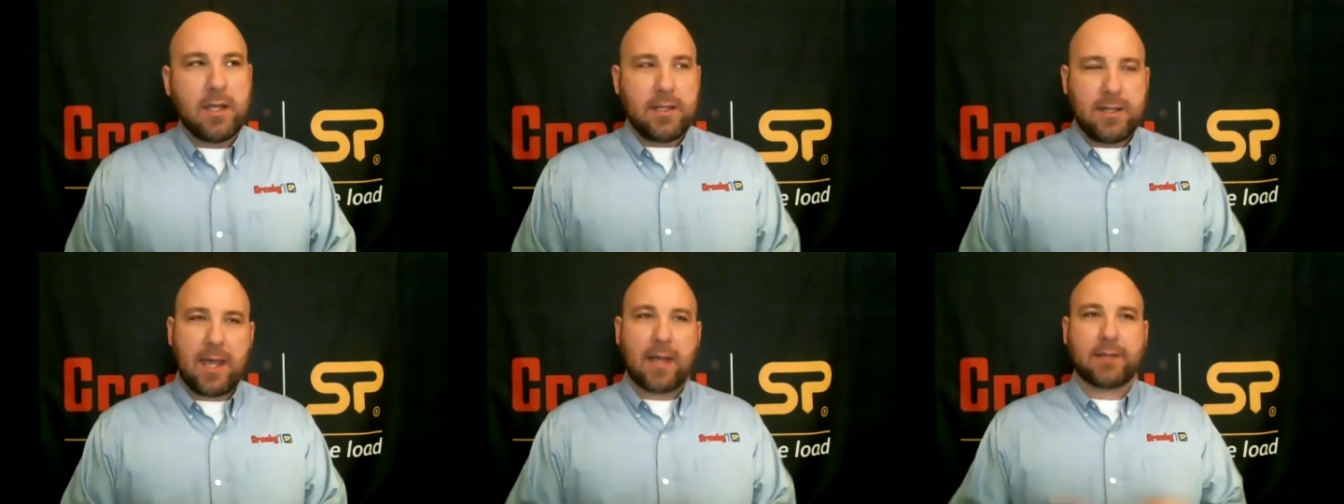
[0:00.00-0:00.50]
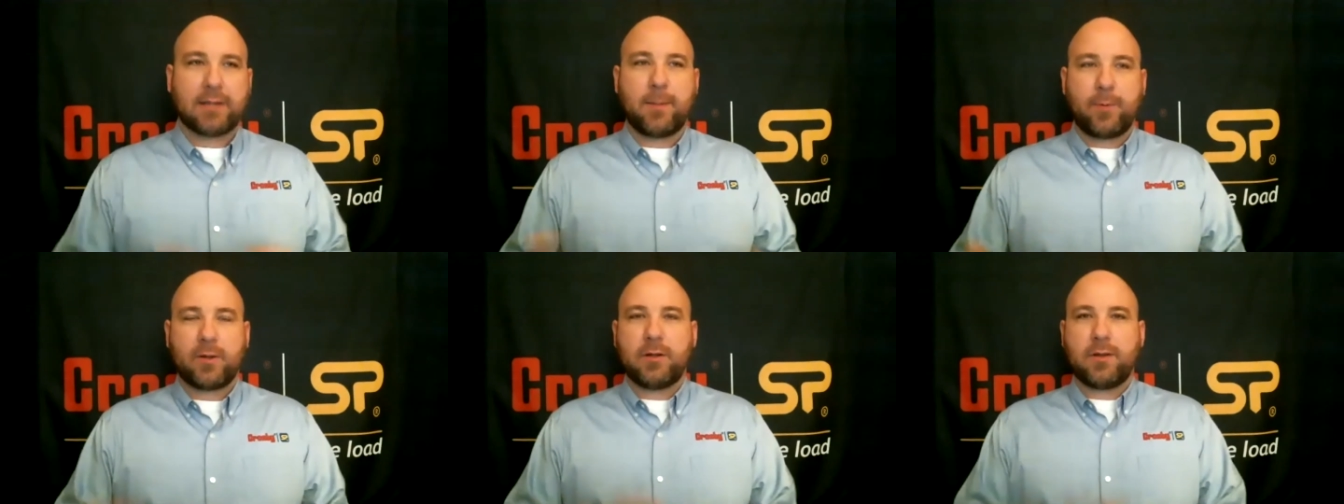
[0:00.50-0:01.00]
Yeah,
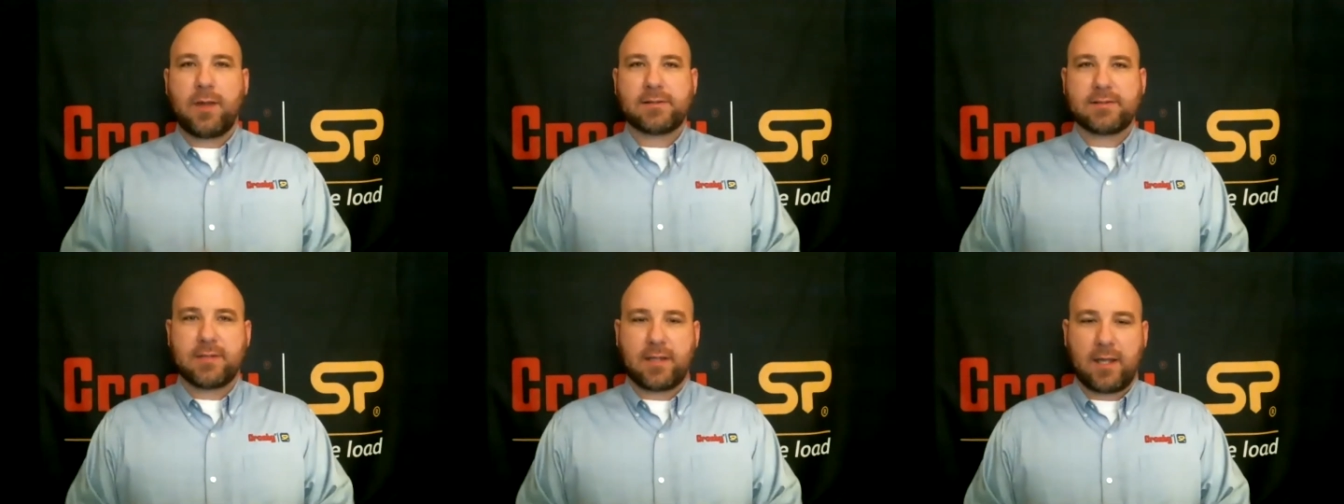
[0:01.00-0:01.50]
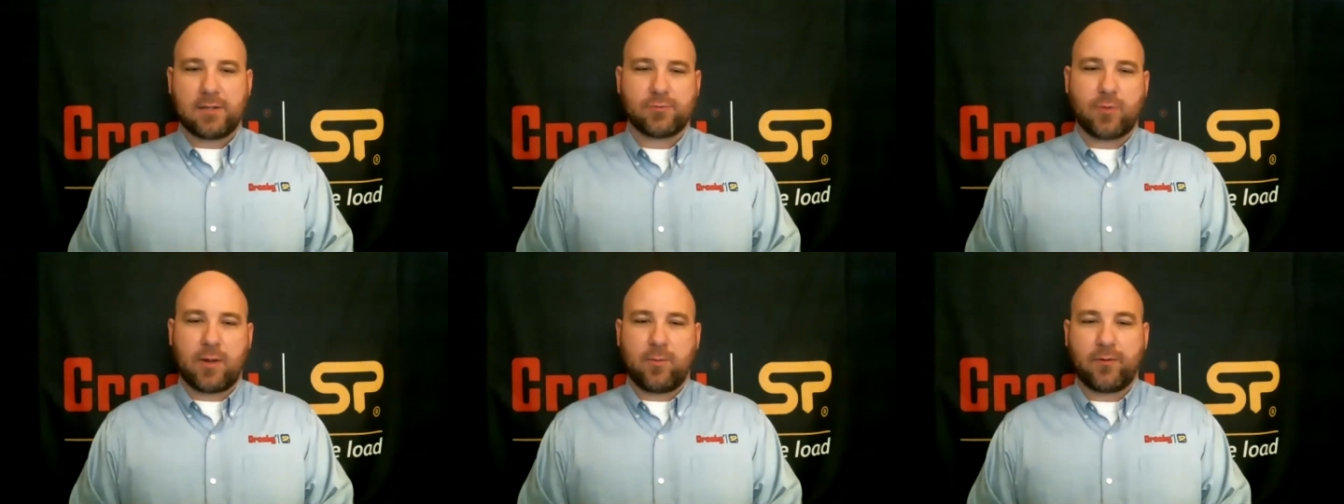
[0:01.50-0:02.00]
typically that's the case,
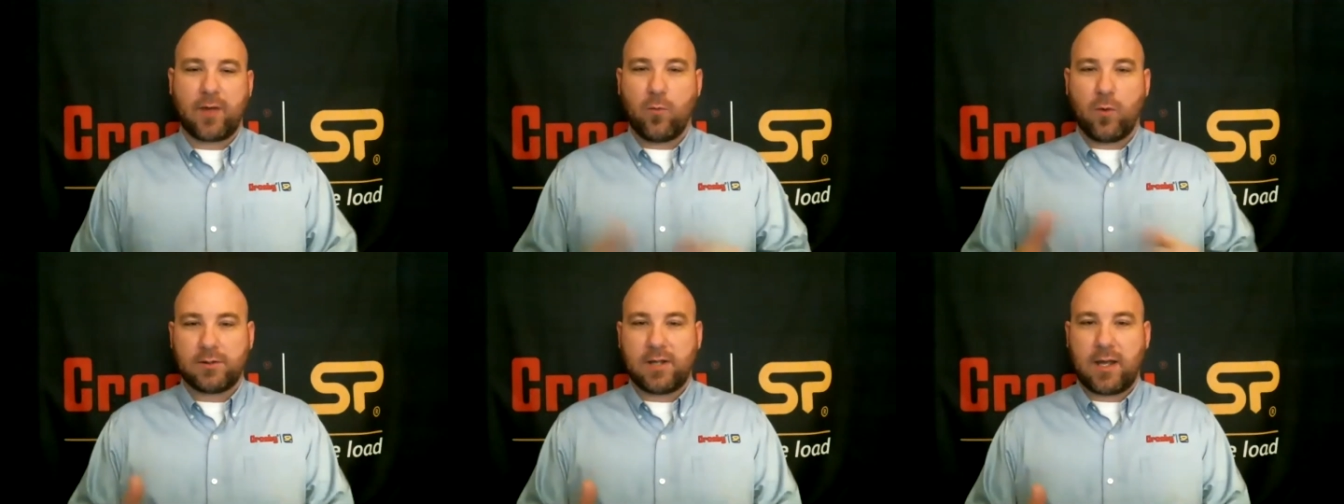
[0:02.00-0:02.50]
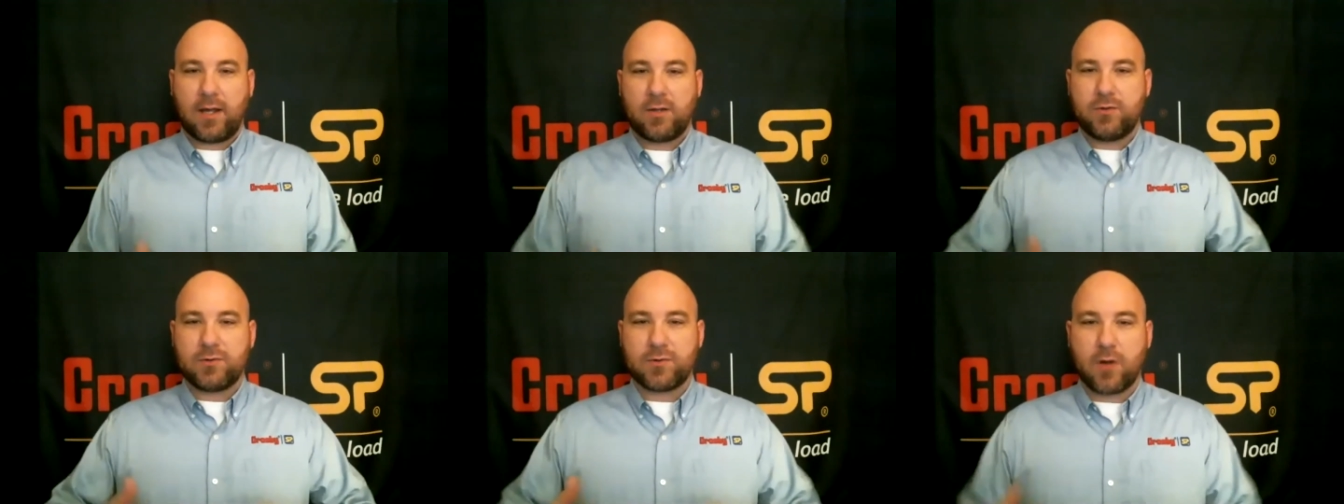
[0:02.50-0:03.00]
right? We've got one guy
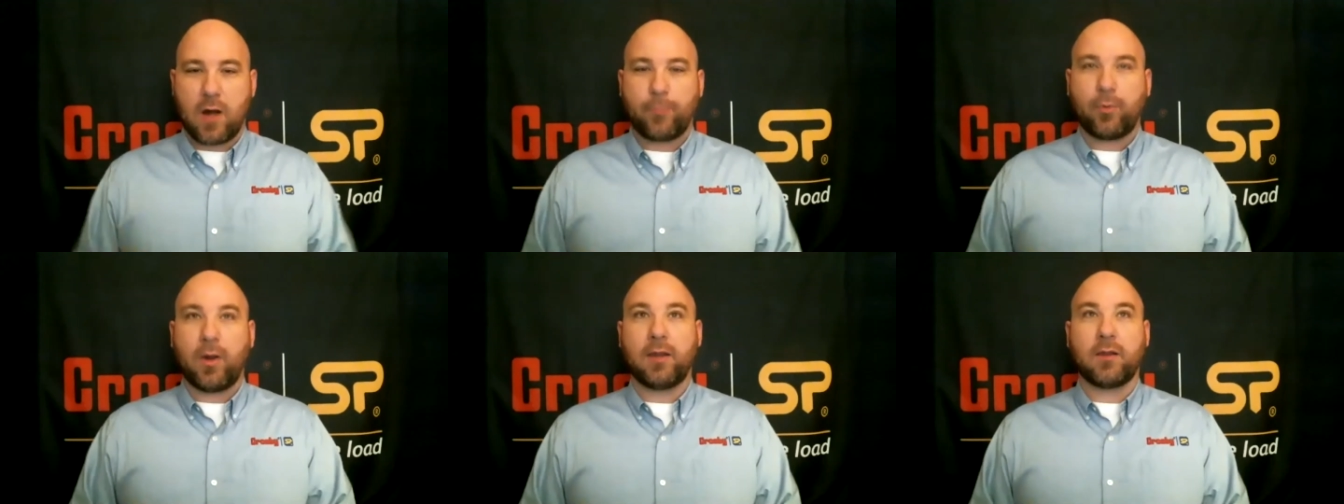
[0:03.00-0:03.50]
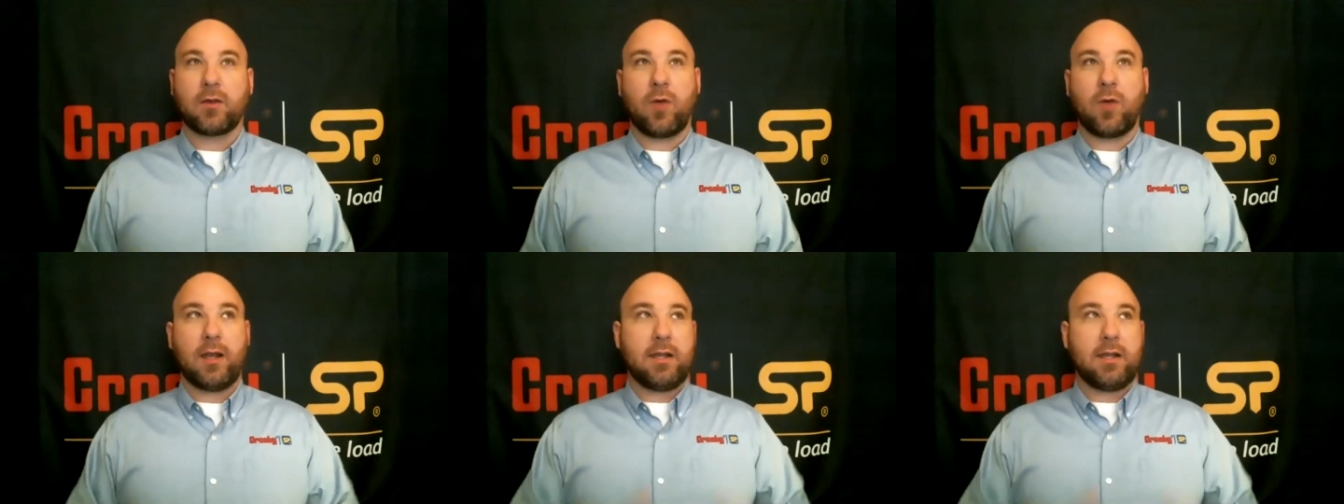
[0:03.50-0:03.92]
who's operating the crane.